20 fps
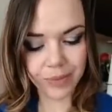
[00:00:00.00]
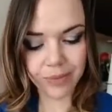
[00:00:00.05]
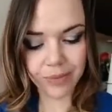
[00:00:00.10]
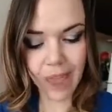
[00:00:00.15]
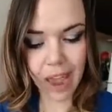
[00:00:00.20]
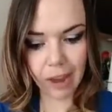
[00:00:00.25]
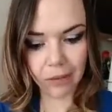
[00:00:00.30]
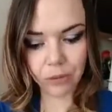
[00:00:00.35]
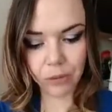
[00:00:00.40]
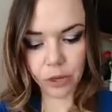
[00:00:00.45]

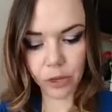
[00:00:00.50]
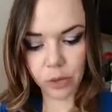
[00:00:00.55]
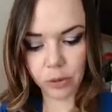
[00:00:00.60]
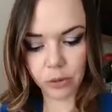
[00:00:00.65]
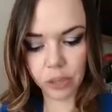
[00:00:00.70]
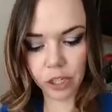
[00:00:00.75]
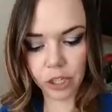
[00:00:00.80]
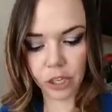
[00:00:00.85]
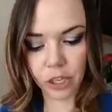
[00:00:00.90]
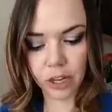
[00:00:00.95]
after you
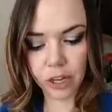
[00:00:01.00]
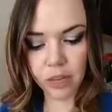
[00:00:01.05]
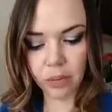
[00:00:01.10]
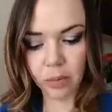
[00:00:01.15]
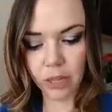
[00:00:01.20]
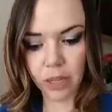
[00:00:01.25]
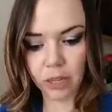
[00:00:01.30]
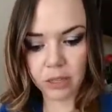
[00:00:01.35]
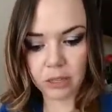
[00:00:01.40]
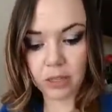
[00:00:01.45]
cure it
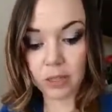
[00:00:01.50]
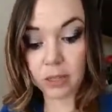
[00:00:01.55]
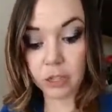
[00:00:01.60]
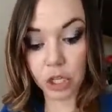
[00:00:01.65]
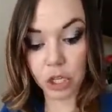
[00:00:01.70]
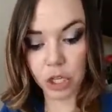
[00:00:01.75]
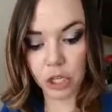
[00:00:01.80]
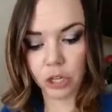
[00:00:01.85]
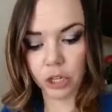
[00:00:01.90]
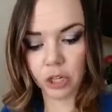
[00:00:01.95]
because it's
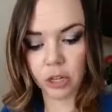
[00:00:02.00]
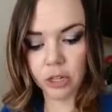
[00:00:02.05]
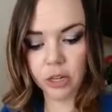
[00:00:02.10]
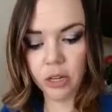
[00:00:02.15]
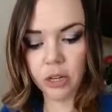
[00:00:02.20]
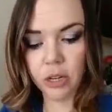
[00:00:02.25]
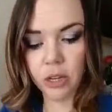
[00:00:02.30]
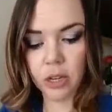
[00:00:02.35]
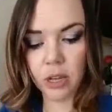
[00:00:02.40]
cured.